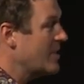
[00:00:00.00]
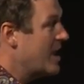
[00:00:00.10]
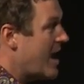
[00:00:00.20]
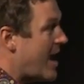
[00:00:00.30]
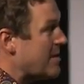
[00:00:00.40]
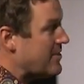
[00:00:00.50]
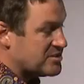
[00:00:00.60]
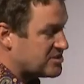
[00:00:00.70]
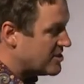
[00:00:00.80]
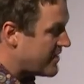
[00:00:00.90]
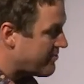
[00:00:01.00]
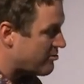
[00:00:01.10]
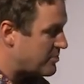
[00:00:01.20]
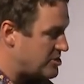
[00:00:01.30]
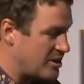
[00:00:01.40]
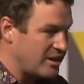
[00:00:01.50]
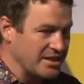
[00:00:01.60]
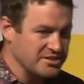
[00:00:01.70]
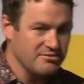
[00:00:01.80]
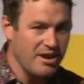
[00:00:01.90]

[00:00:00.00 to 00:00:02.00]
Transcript: And then survey for opportunities, right?